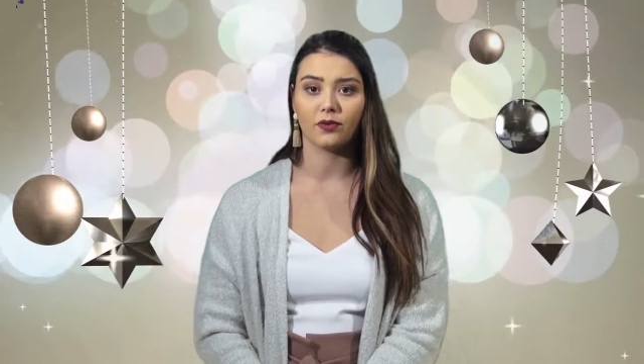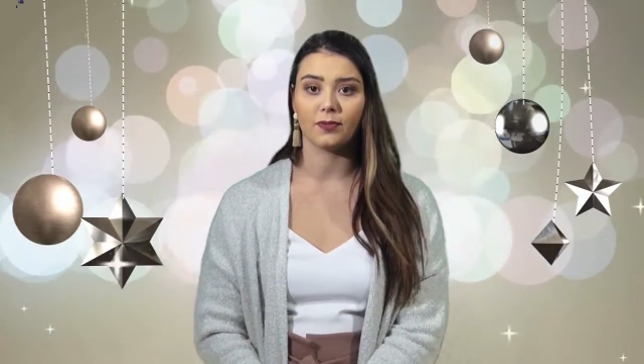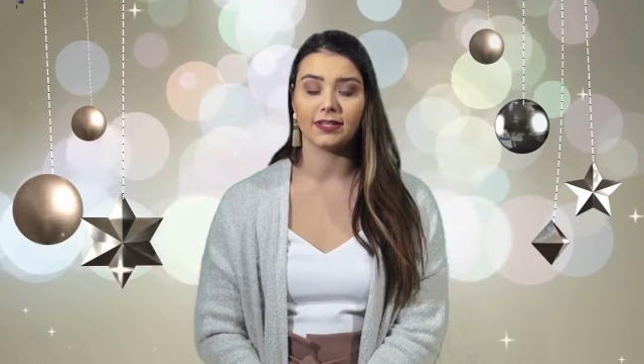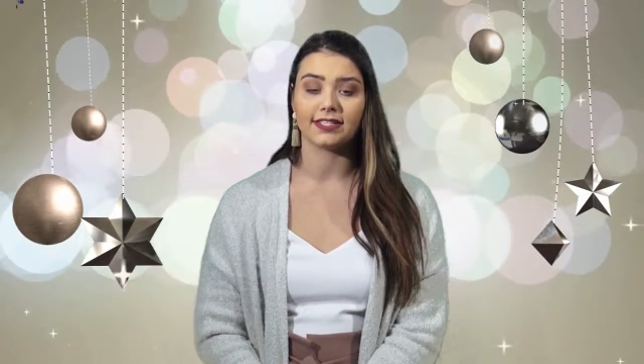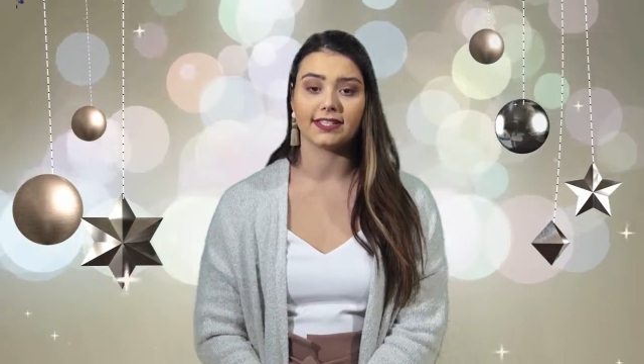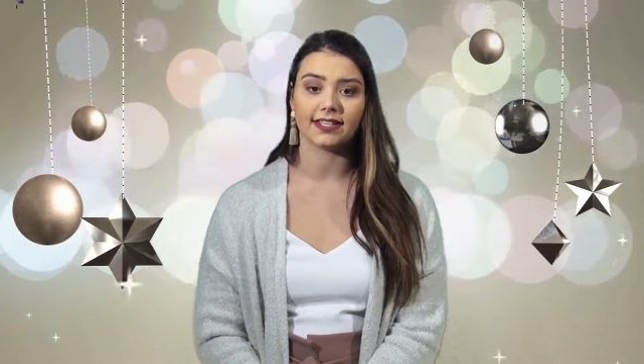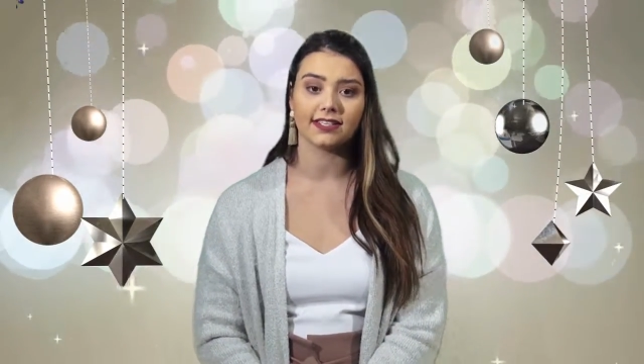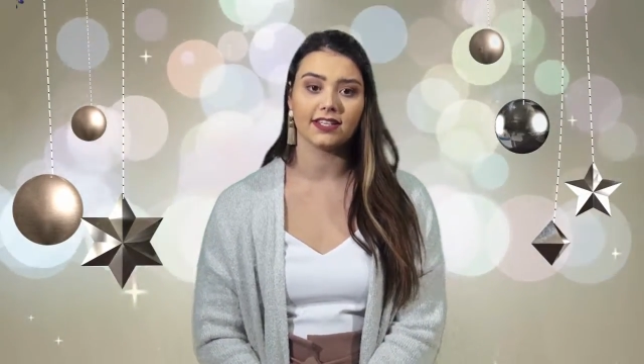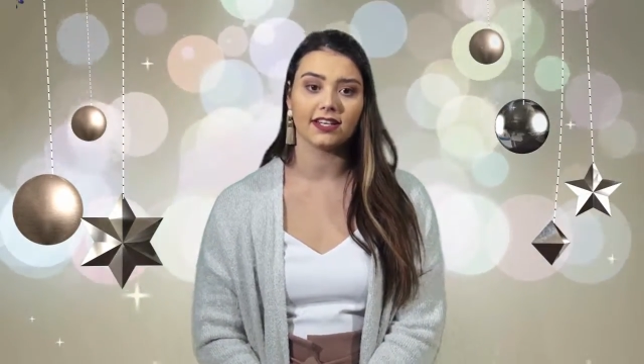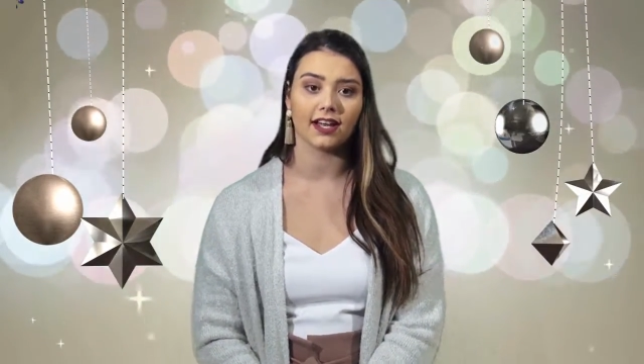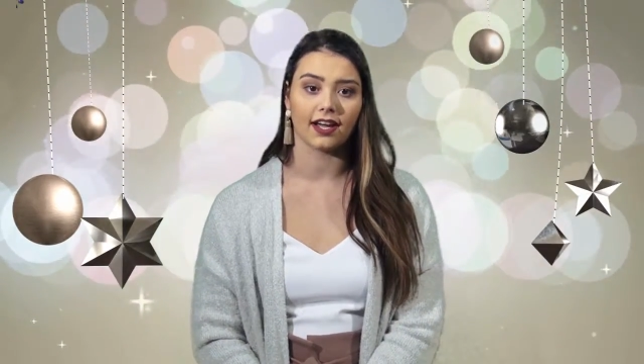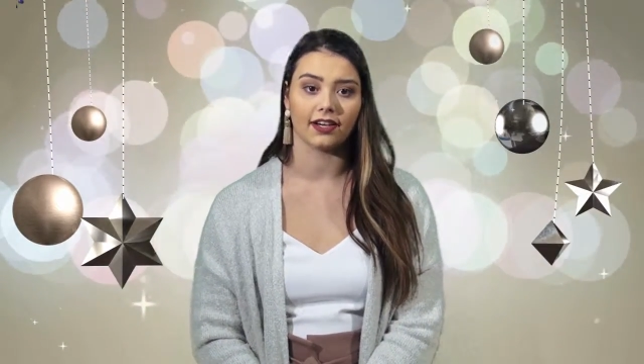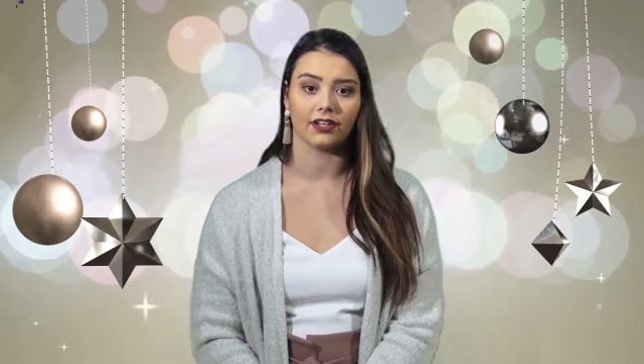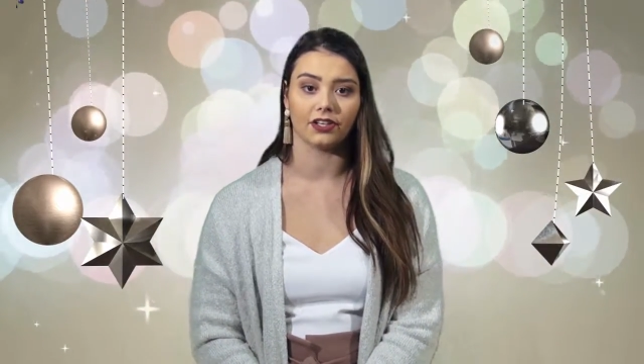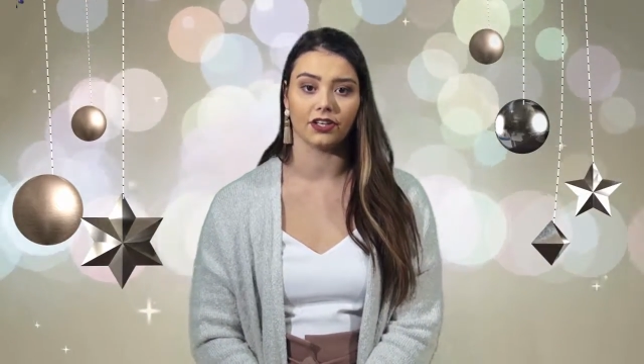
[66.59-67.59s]
will be
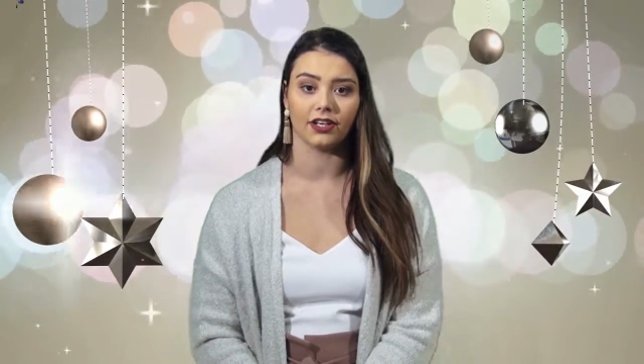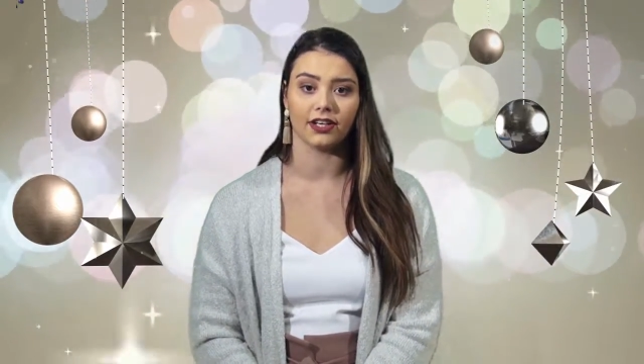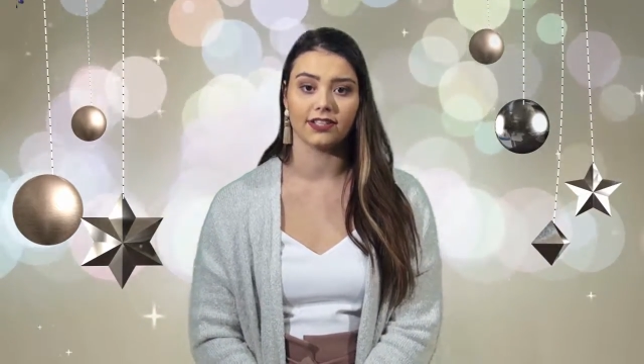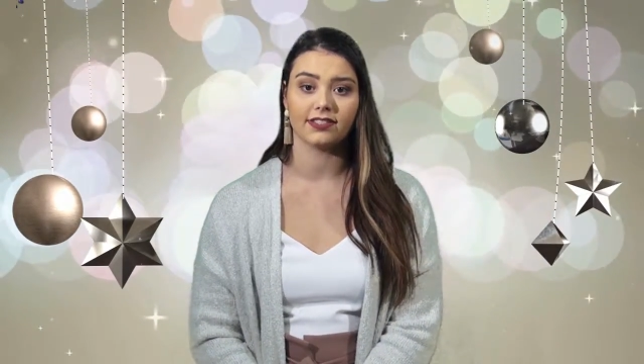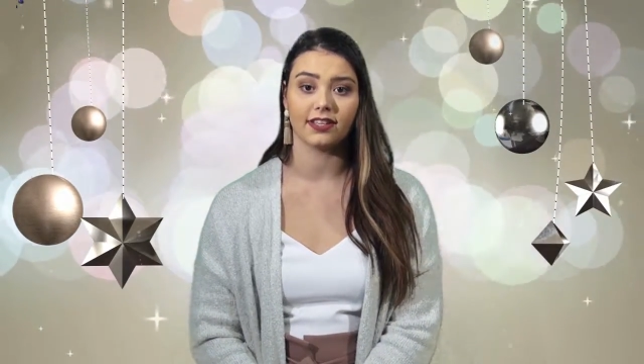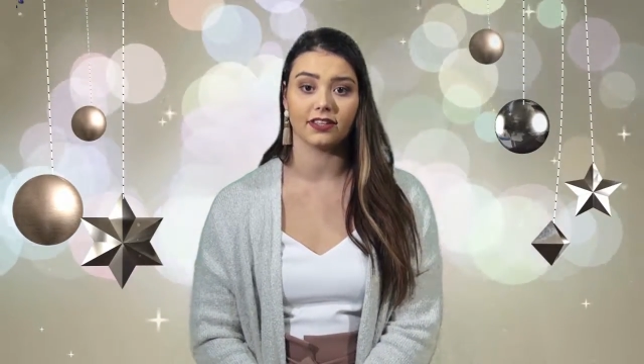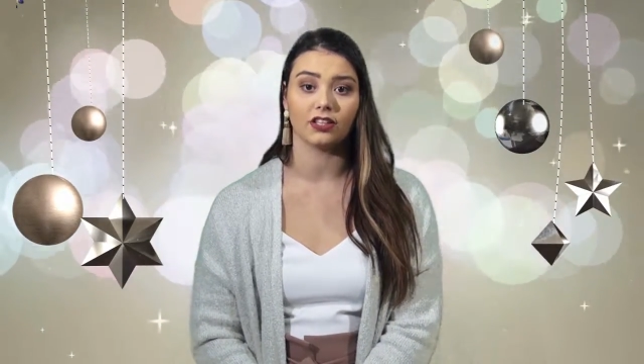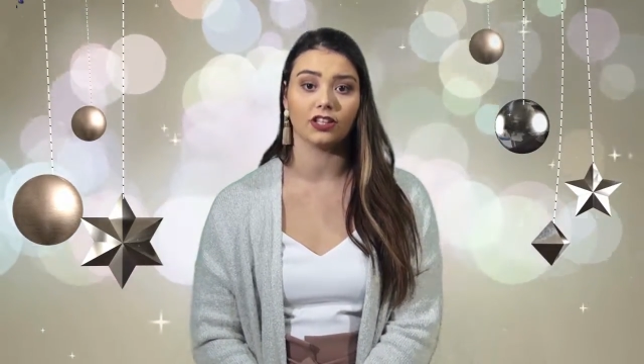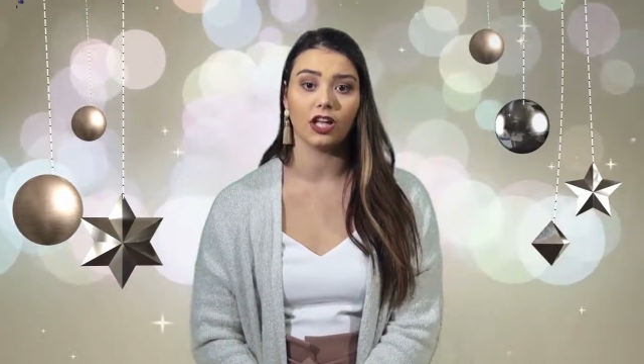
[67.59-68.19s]
69 degrees and